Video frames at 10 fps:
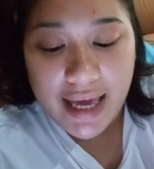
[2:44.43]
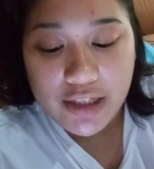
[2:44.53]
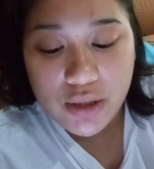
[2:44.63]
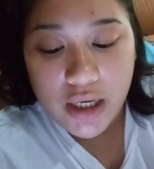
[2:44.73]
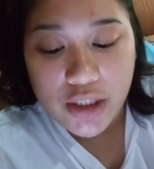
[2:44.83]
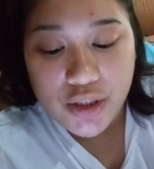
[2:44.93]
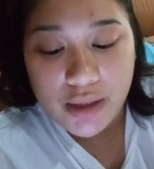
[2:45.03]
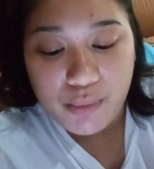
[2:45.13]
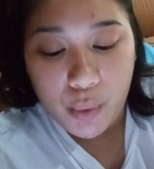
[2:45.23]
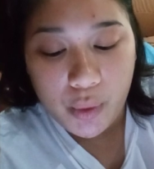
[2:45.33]

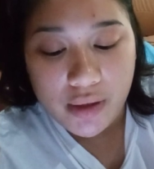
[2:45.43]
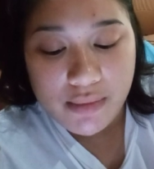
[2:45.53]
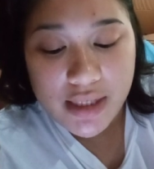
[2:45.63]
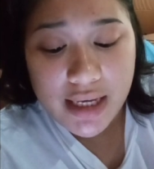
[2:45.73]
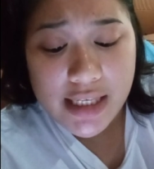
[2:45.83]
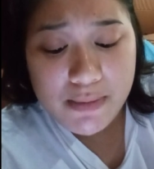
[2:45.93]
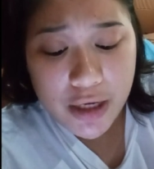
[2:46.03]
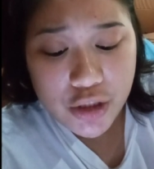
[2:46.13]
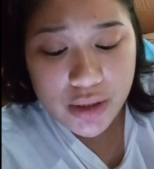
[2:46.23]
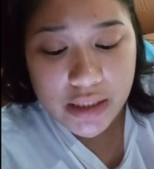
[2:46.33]
educational programs,
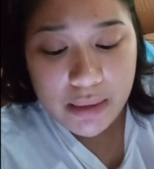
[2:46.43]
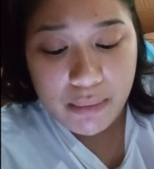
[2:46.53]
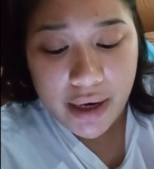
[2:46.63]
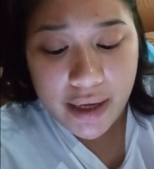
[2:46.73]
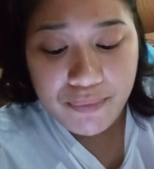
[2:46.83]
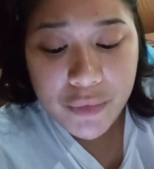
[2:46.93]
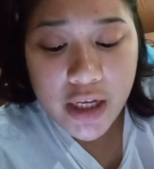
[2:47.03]
especially by